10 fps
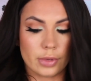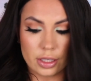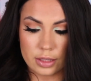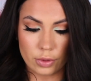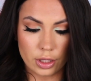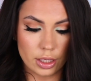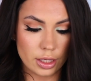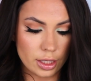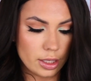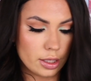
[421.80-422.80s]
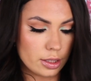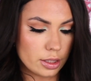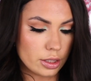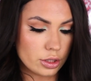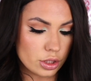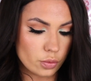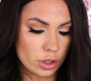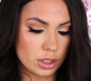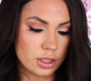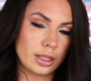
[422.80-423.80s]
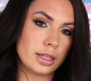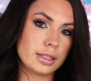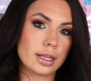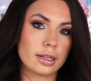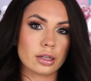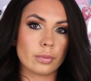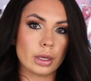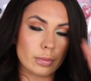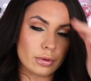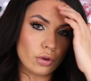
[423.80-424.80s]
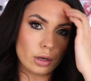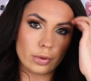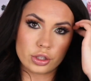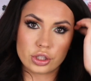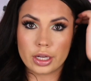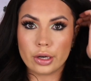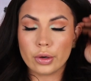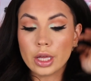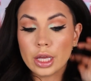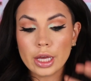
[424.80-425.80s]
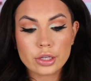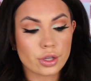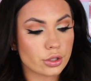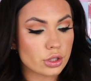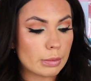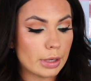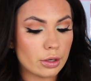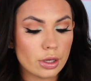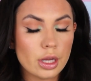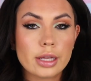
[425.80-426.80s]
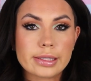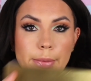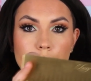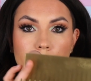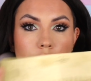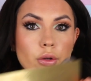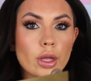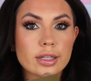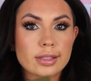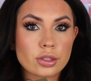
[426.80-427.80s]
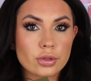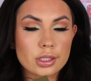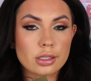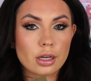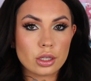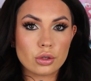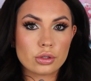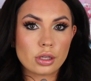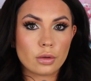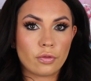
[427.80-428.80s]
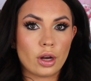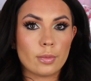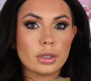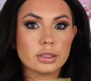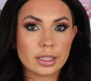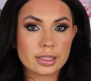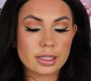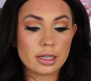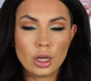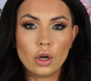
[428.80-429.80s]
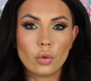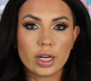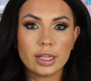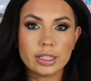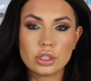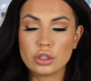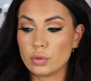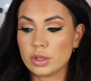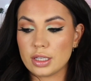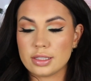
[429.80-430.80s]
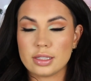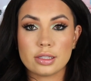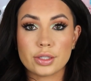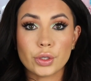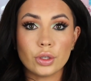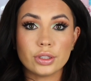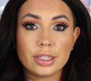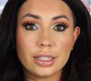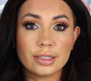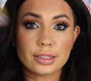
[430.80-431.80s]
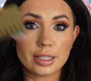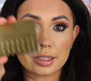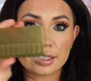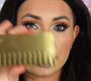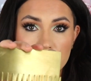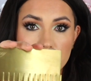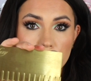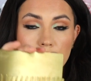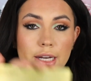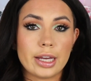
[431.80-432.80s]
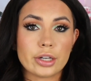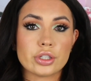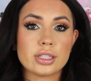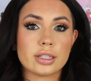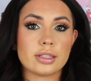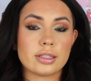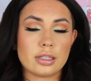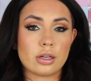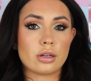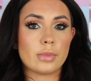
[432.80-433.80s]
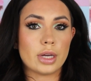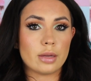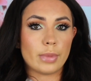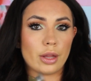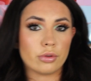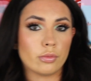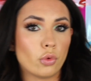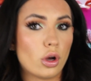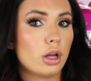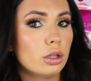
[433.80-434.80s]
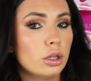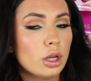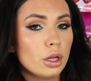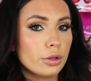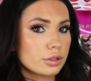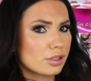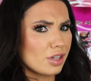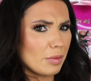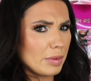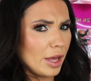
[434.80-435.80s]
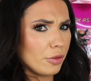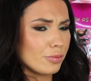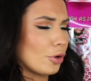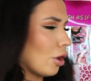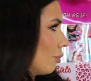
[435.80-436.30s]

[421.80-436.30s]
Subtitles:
hairspray and I just wanted to let it set a little bit before I brush it out and talk to you about some of the little accessories that I use from Luxy. What I like to do with this is called the Deluxe Styler, and I actually stick this on my bathroom wall. This is not my bathroom wall,